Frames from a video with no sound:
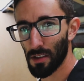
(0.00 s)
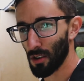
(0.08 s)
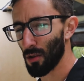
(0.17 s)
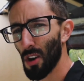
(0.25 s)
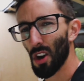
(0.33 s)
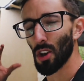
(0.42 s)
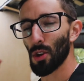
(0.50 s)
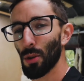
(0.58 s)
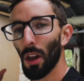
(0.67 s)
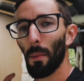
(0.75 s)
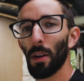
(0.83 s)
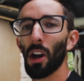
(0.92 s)
So you
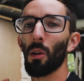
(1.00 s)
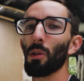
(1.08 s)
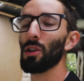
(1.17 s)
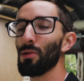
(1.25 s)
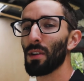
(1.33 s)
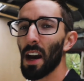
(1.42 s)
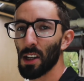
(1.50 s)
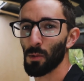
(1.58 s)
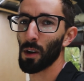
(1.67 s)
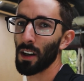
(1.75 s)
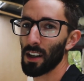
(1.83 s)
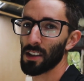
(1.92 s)
let me know what you guys
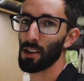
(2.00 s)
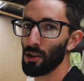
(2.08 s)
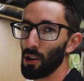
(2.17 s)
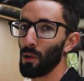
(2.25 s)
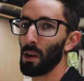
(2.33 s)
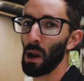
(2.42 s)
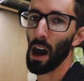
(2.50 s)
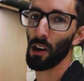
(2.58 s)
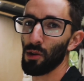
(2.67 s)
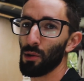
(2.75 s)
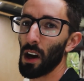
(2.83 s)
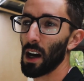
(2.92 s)
want us to do and how
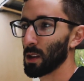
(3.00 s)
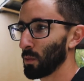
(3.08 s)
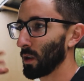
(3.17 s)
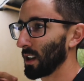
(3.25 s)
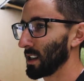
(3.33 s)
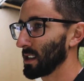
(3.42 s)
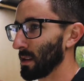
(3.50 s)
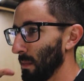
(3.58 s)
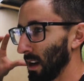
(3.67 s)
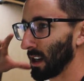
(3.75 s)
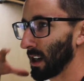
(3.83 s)
you guys want us to make